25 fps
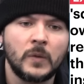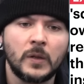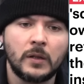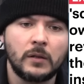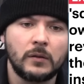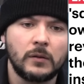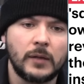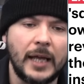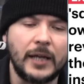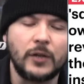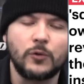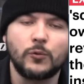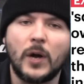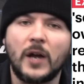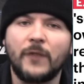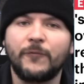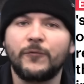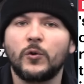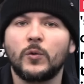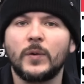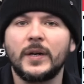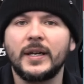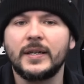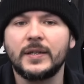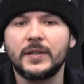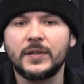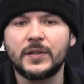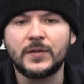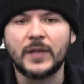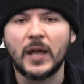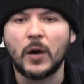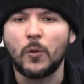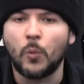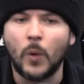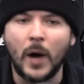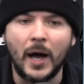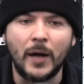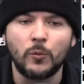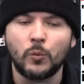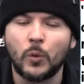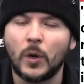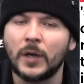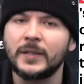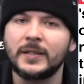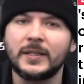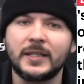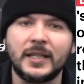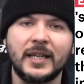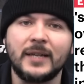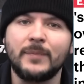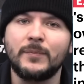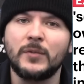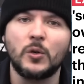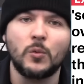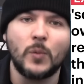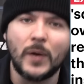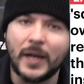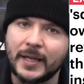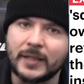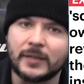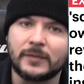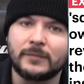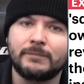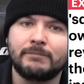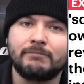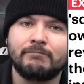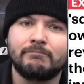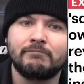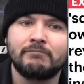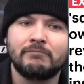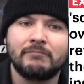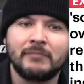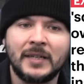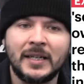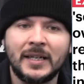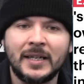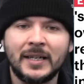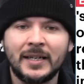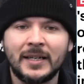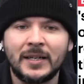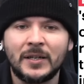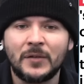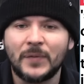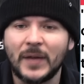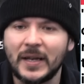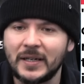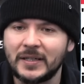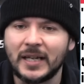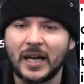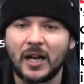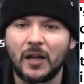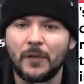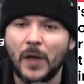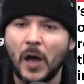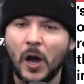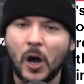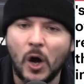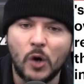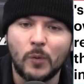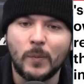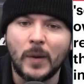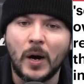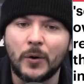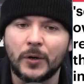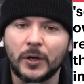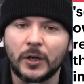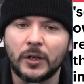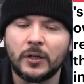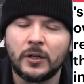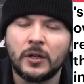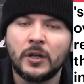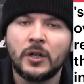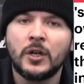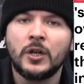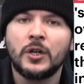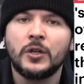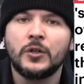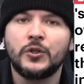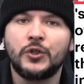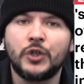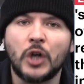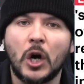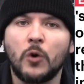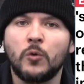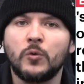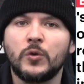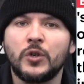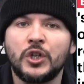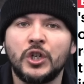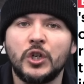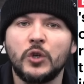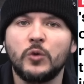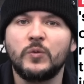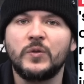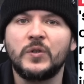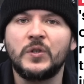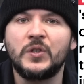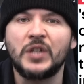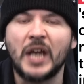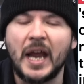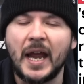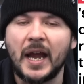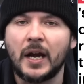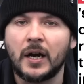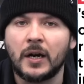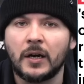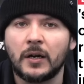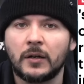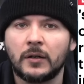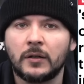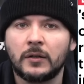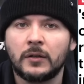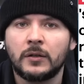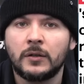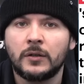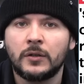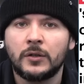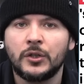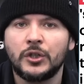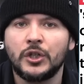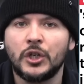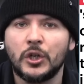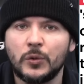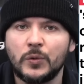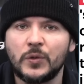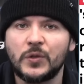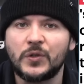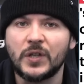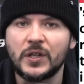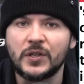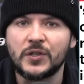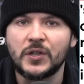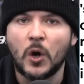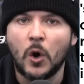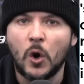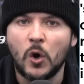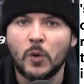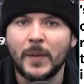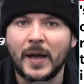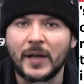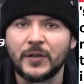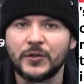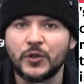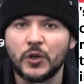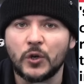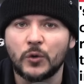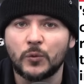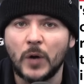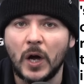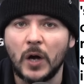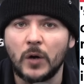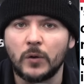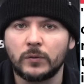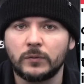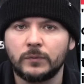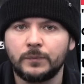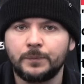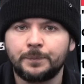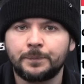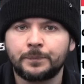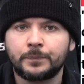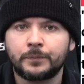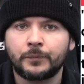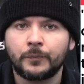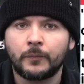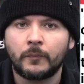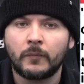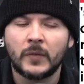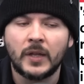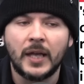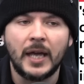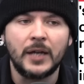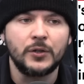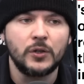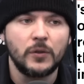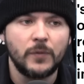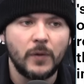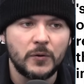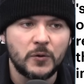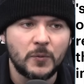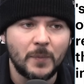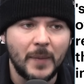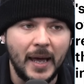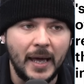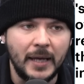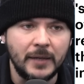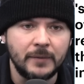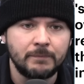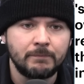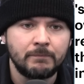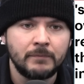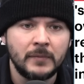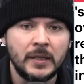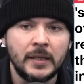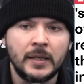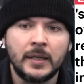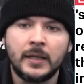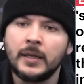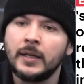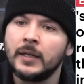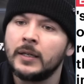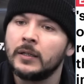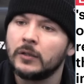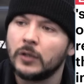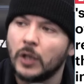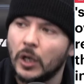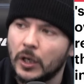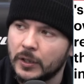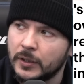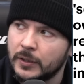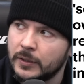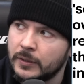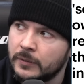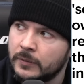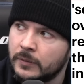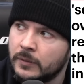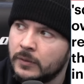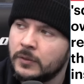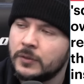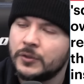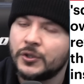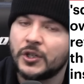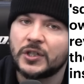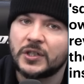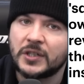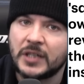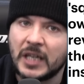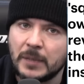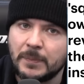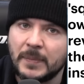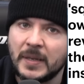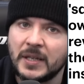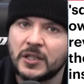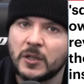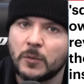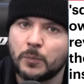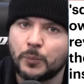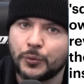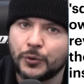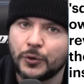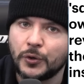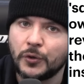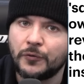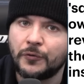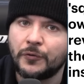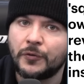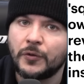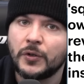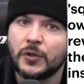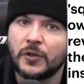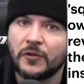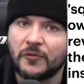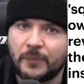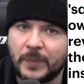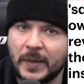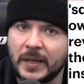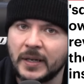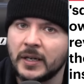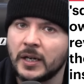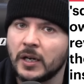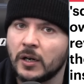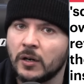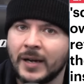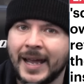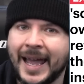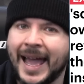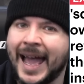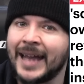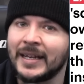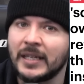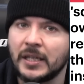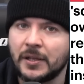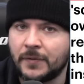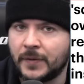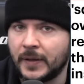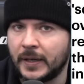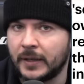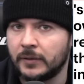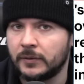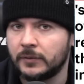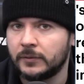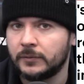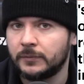like referees that want one team to win, they tell the homeowner, don't you dare Use this home as your own. And to those men, look, just get me some proof you've been here, anything.